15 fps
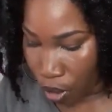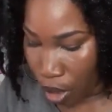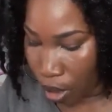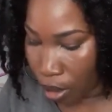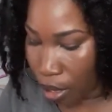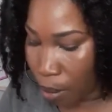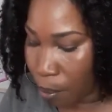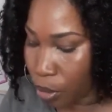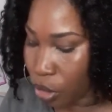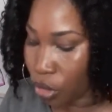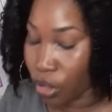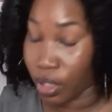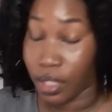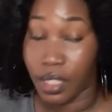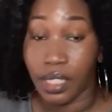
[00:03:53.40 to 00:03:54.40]
labels, you're
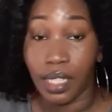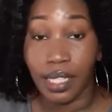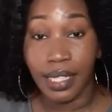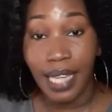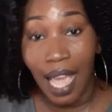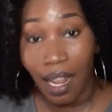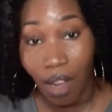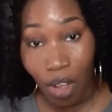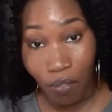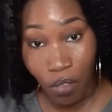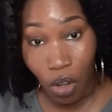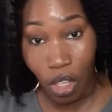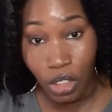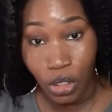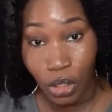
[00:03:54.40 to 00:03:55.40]
going to need of
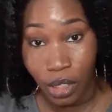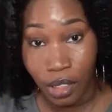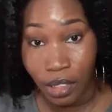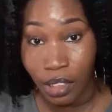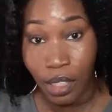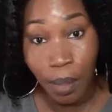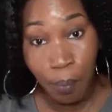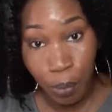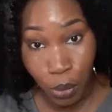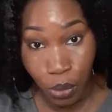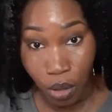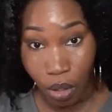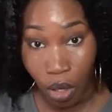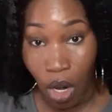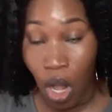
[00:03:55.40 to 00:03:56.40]
course you're going to need your
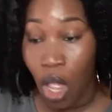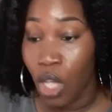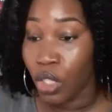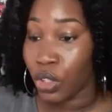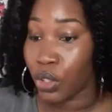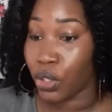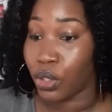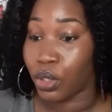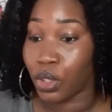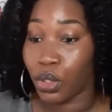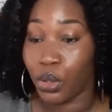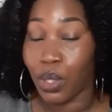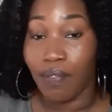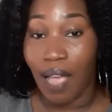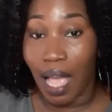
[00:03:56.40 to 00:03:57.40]
computer, so
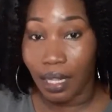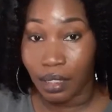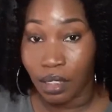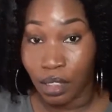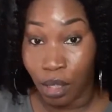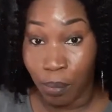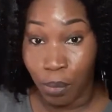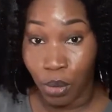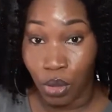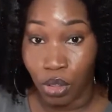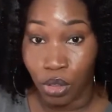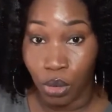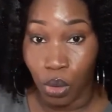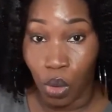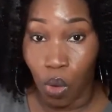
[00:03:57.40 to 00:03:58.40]
you have access to the computer
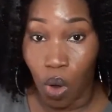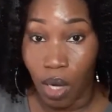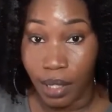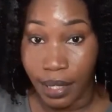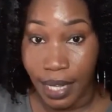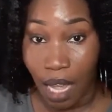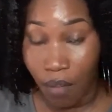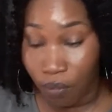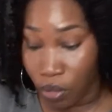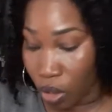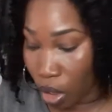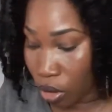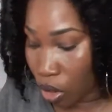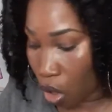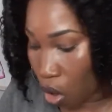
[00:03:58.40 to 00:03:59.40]
to go on
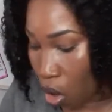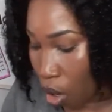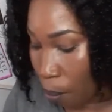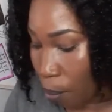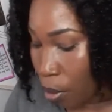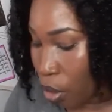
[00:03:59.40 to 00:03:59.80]
canva.com.